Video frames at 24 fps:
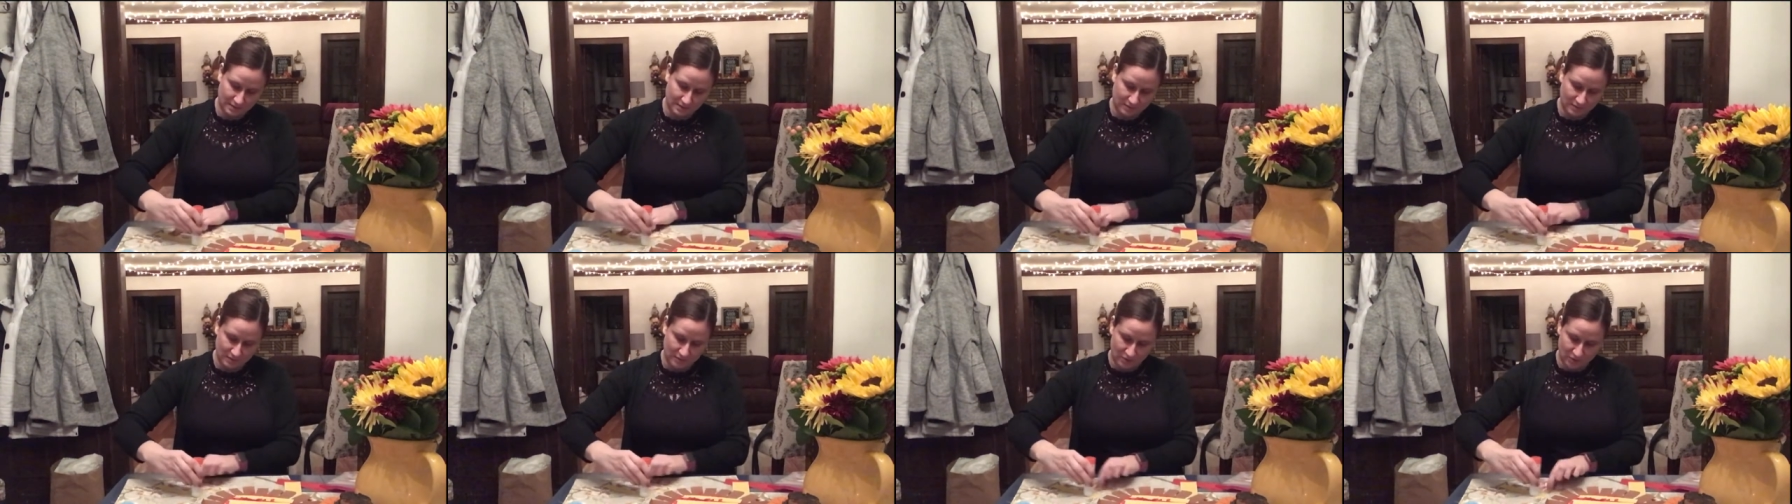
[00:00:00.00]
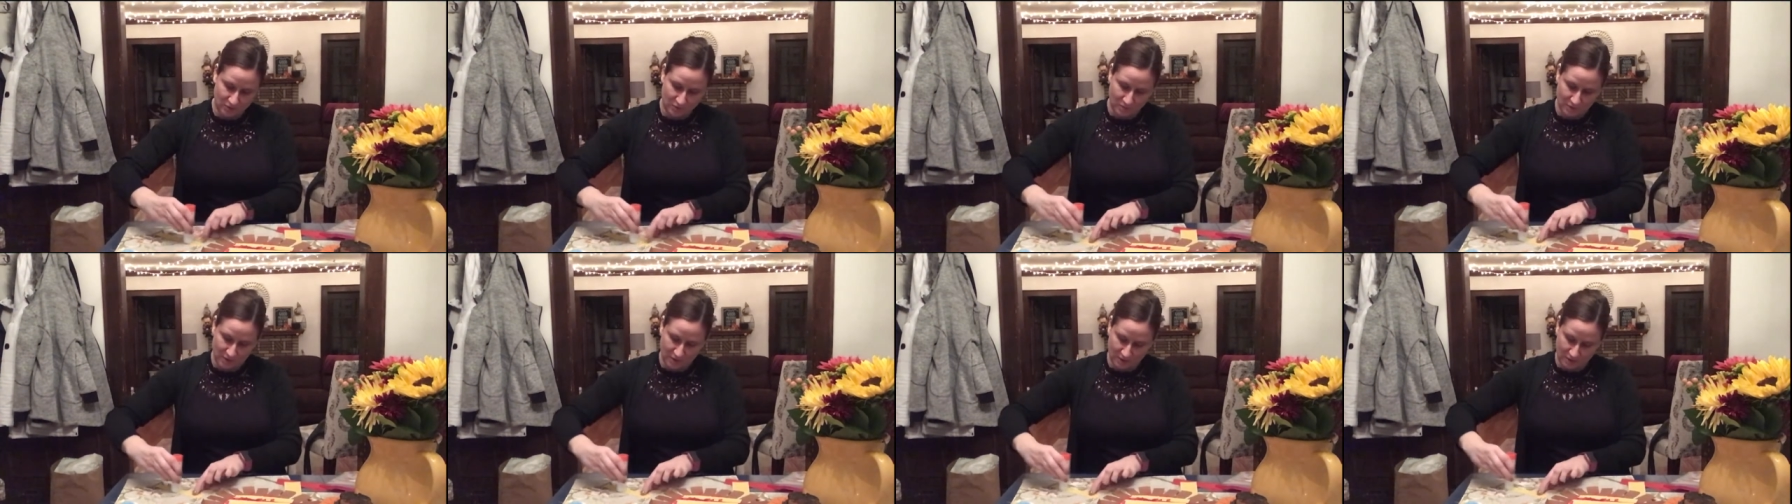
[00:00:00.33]
So
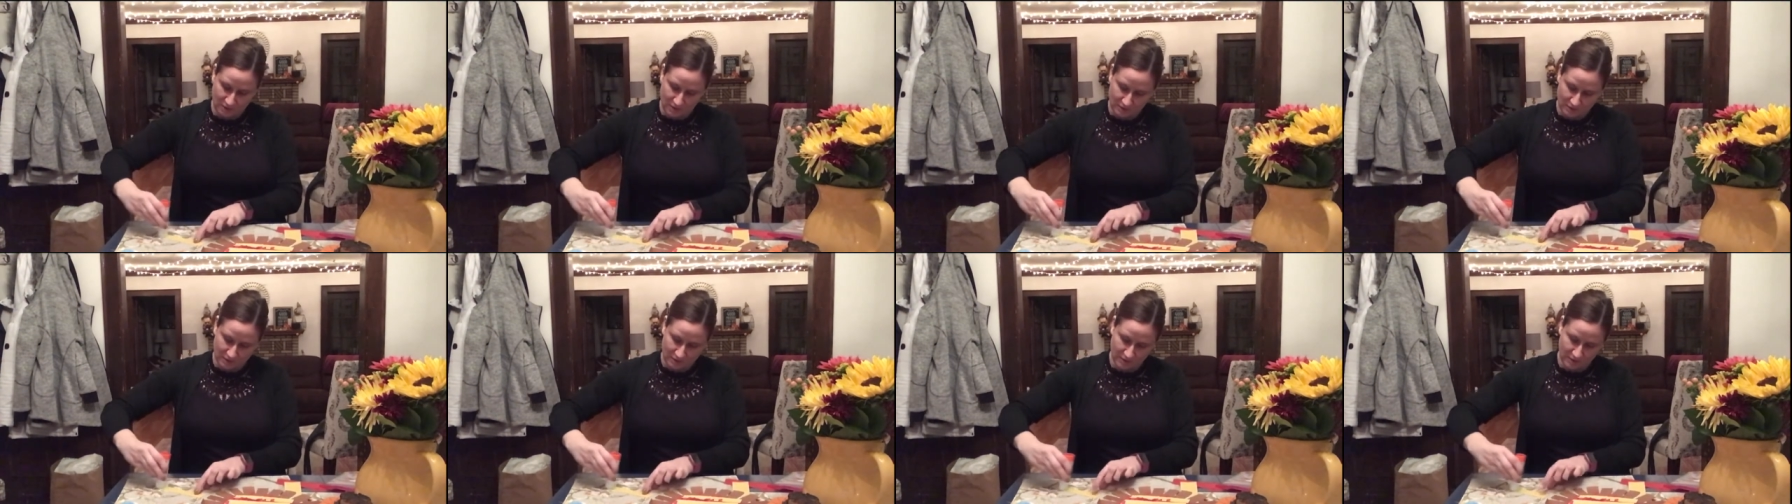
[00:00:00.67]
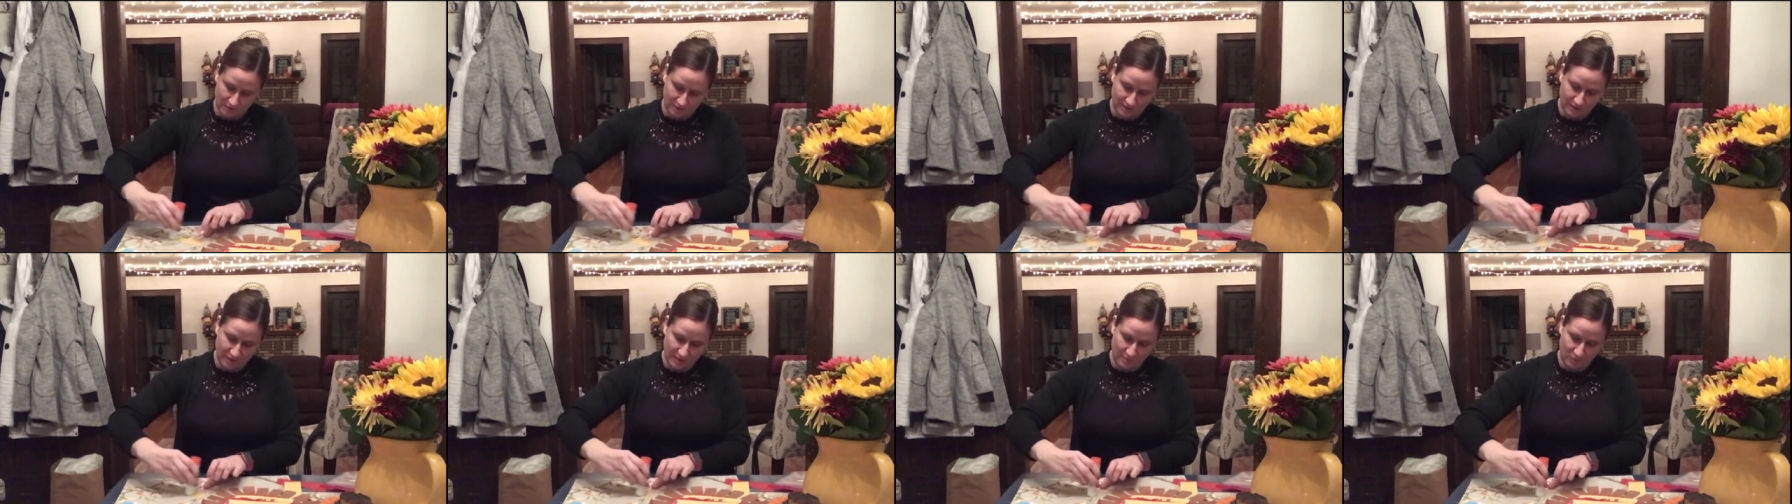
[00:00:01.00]
I'm gonna
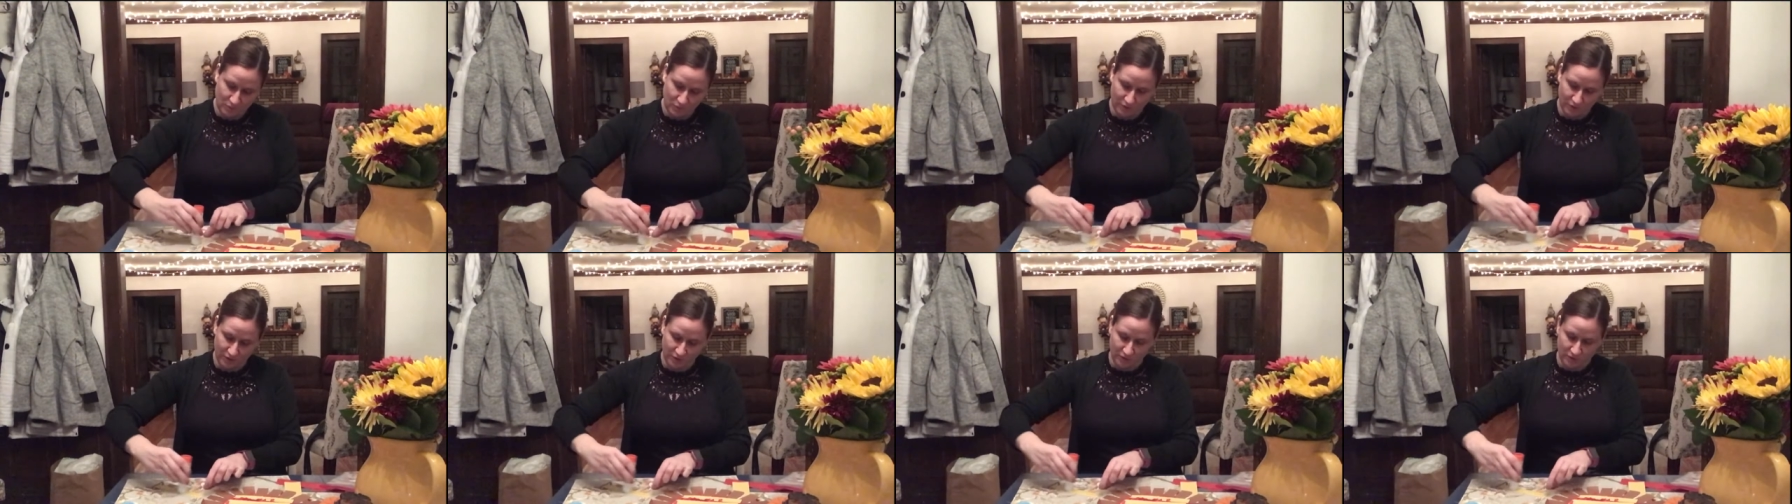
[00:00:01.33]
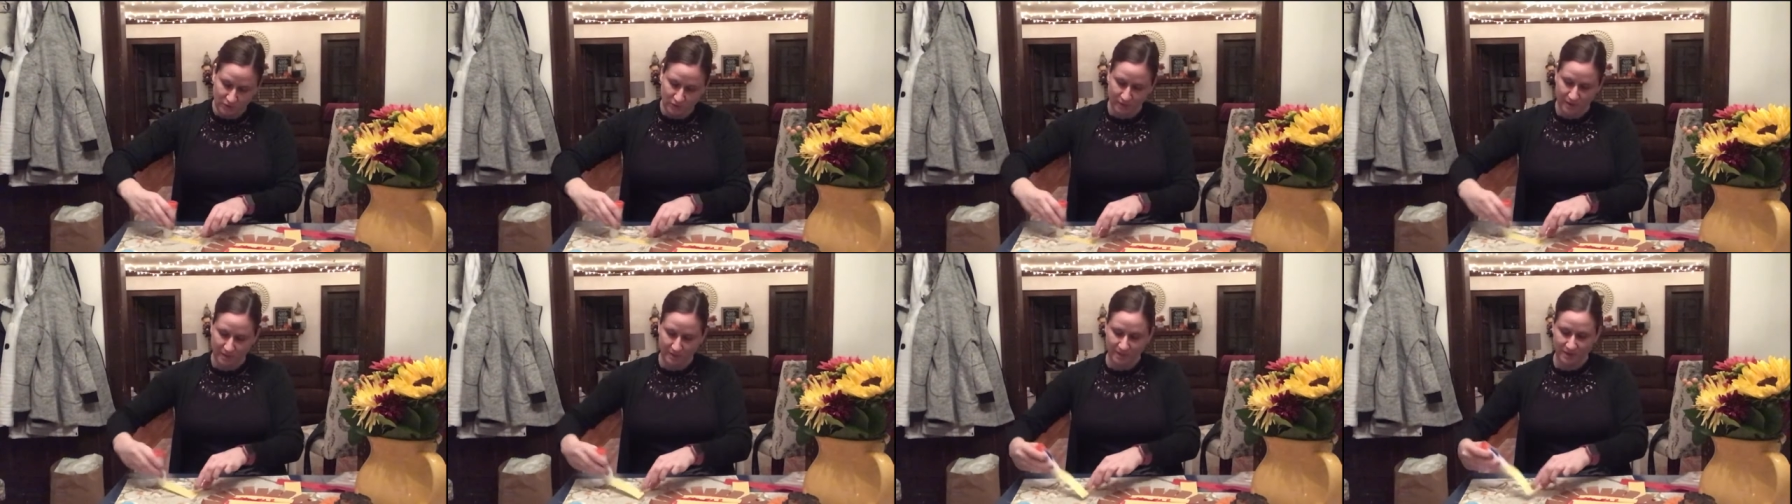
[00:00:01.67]
get more glue
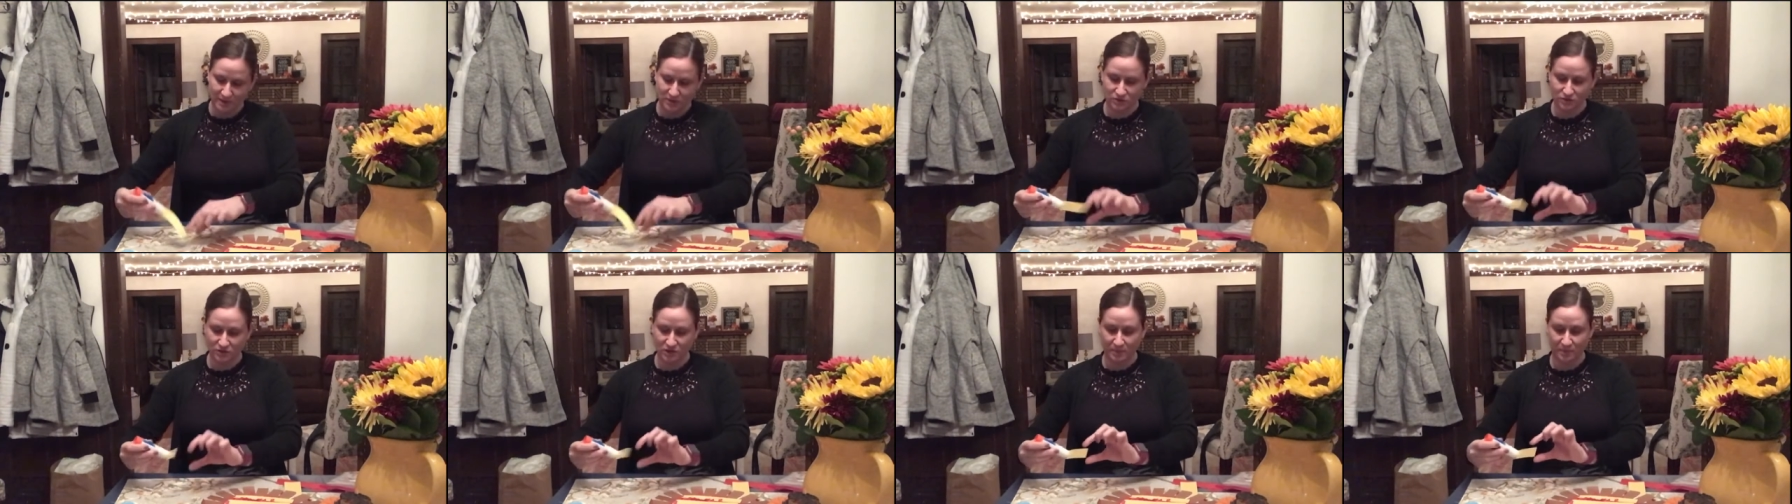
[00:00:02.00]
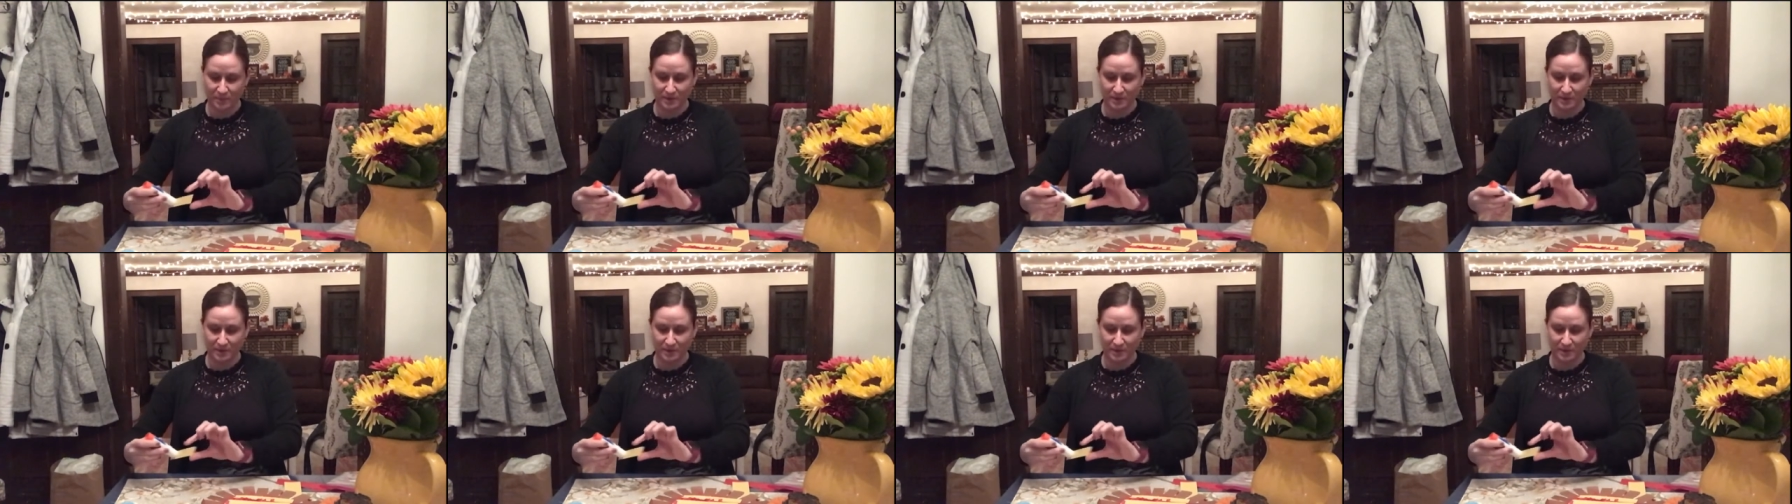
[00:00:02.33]
on my strip